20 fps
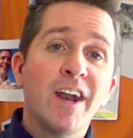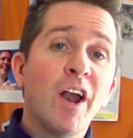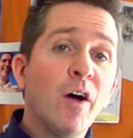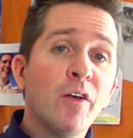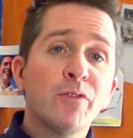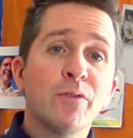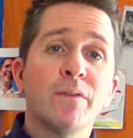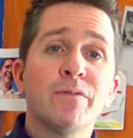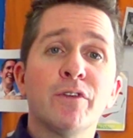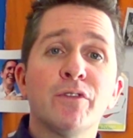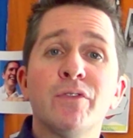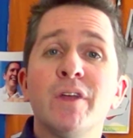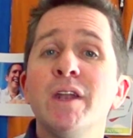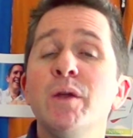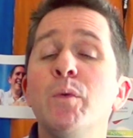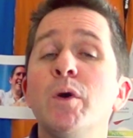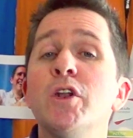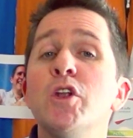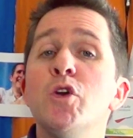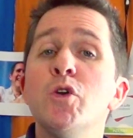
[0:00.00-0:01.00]
And also, if there's
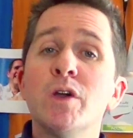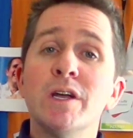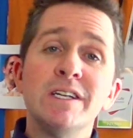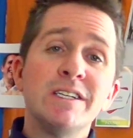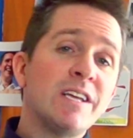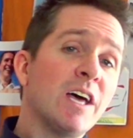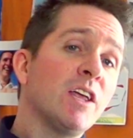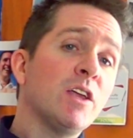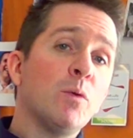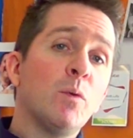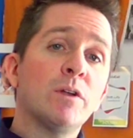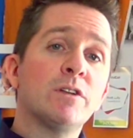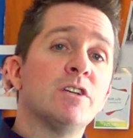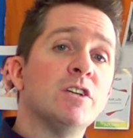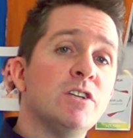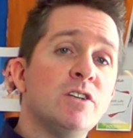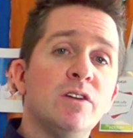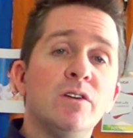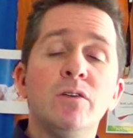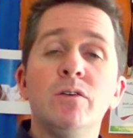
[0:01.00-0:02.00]
anyone who can tell you what to
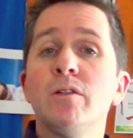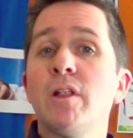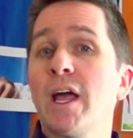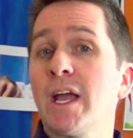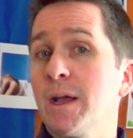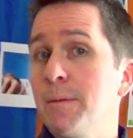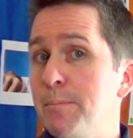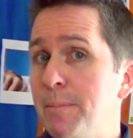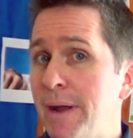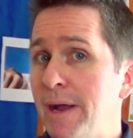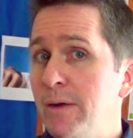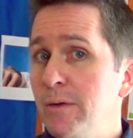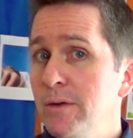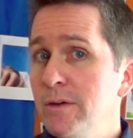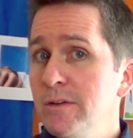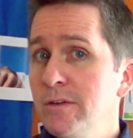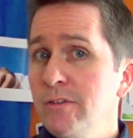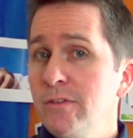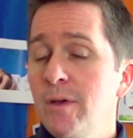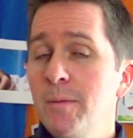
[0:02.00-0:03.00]
do, like a
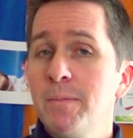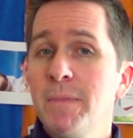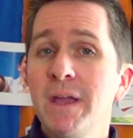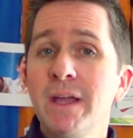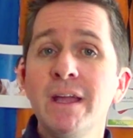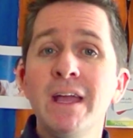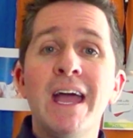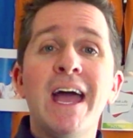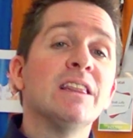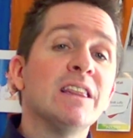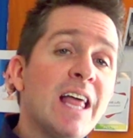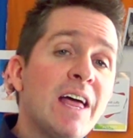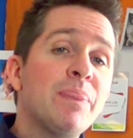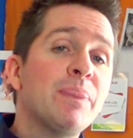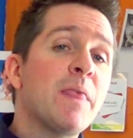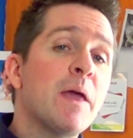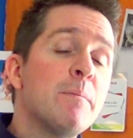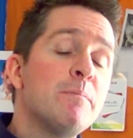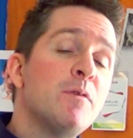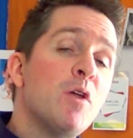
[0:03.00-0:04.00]
parent or something,
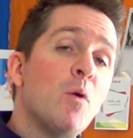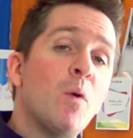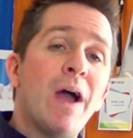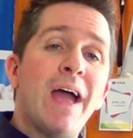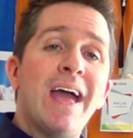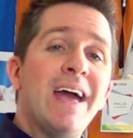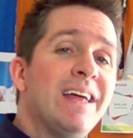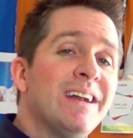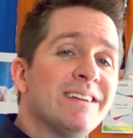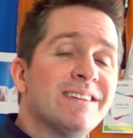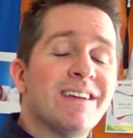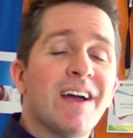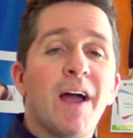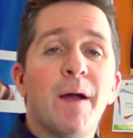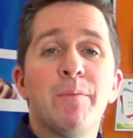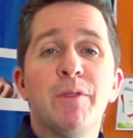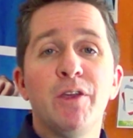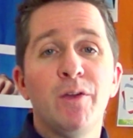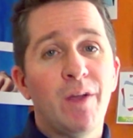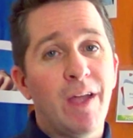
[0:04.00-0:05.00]
let them know ahead of
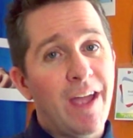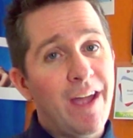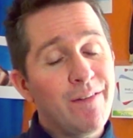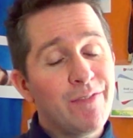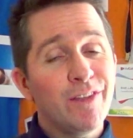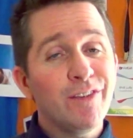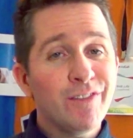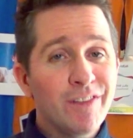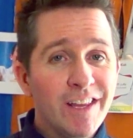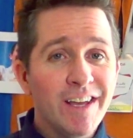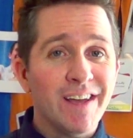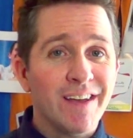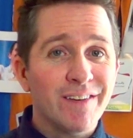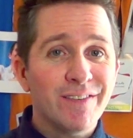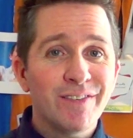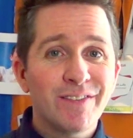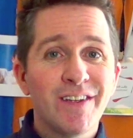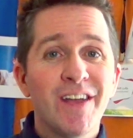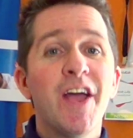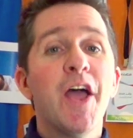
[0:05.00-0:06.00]
time that you have this
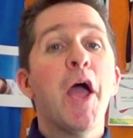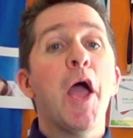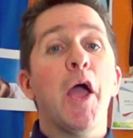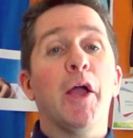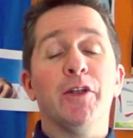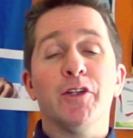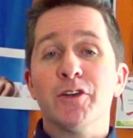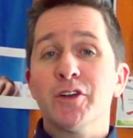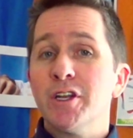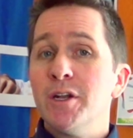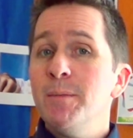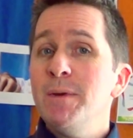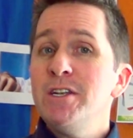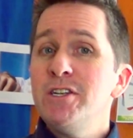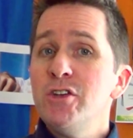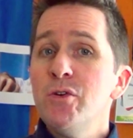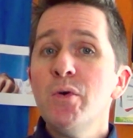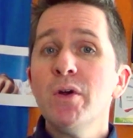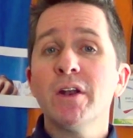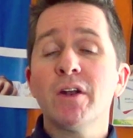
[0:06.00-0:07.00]
list, you're going to be
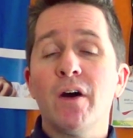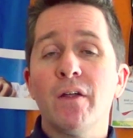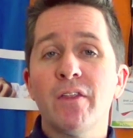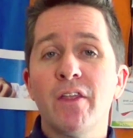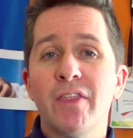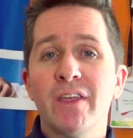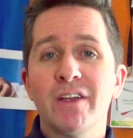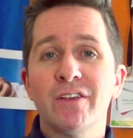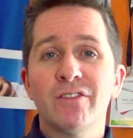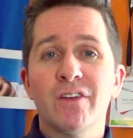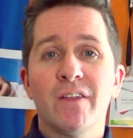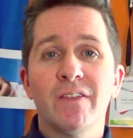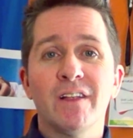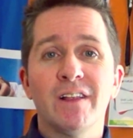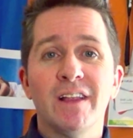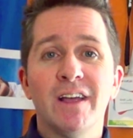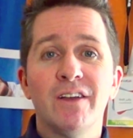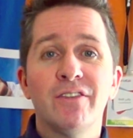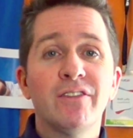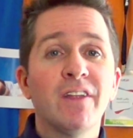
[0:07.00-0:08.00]
doing all the things on the
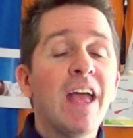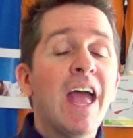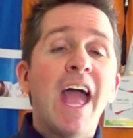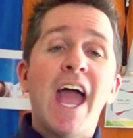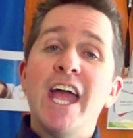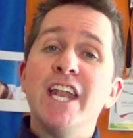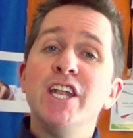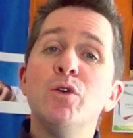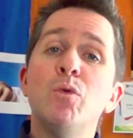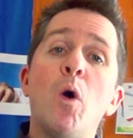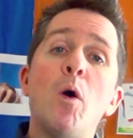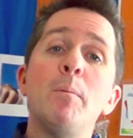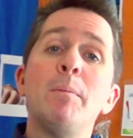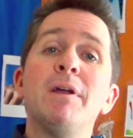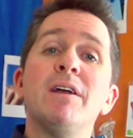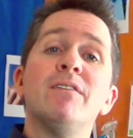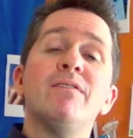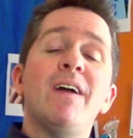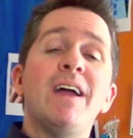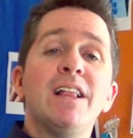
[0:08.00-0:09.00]
list, and you won't
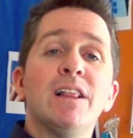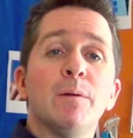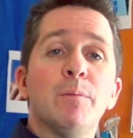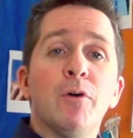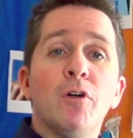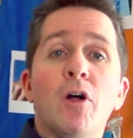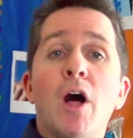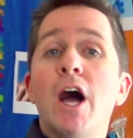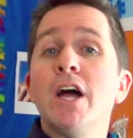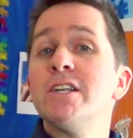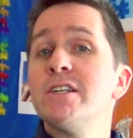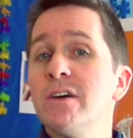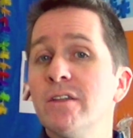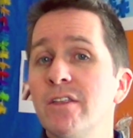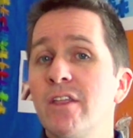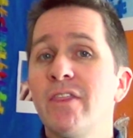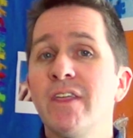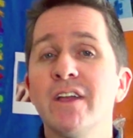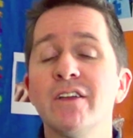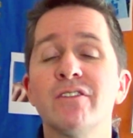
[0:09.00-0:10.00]
be available until
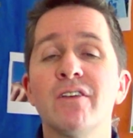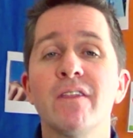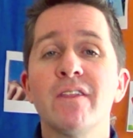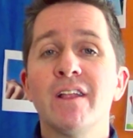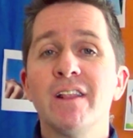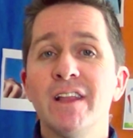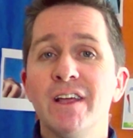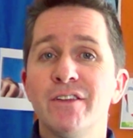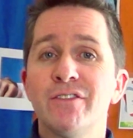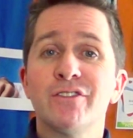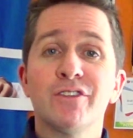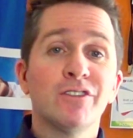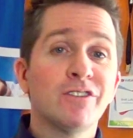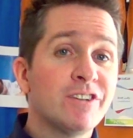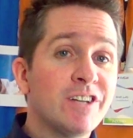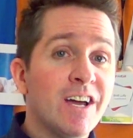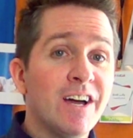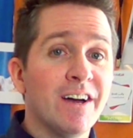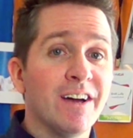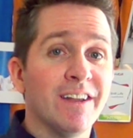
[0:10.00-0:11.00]
the things on the list are
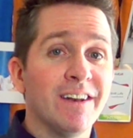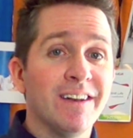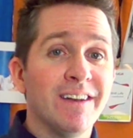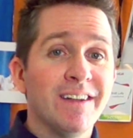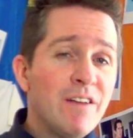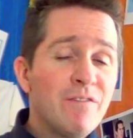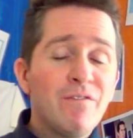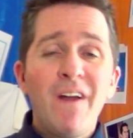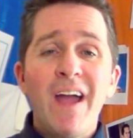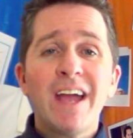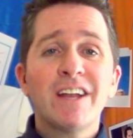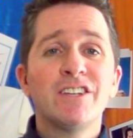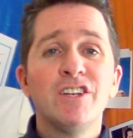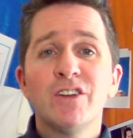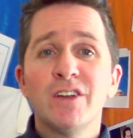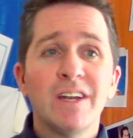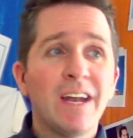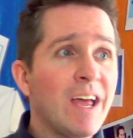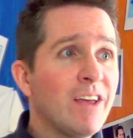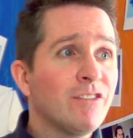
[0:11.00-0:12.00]
done. In fact, you
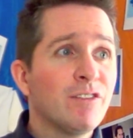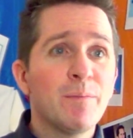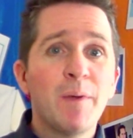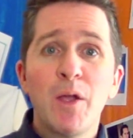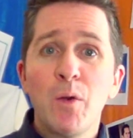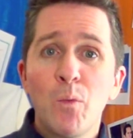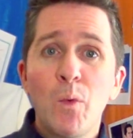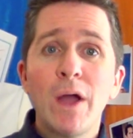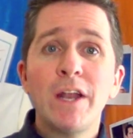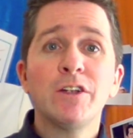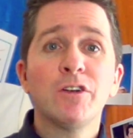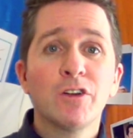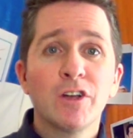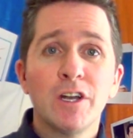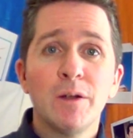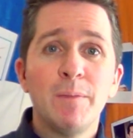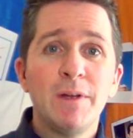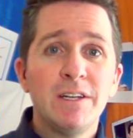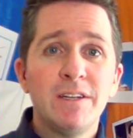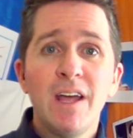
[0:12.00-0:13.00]
can estimate when you're going
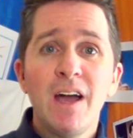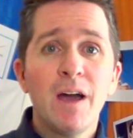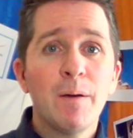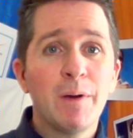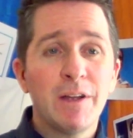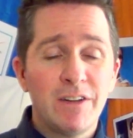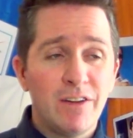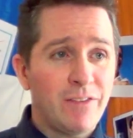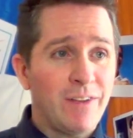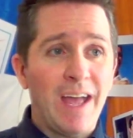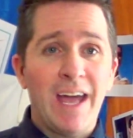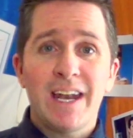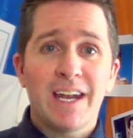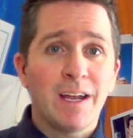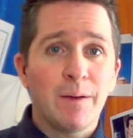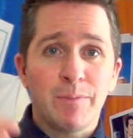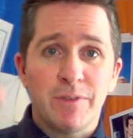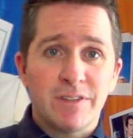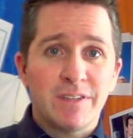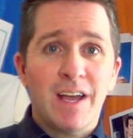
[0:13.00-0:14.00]
to be done by just adding
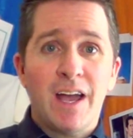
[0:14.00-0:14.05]
up the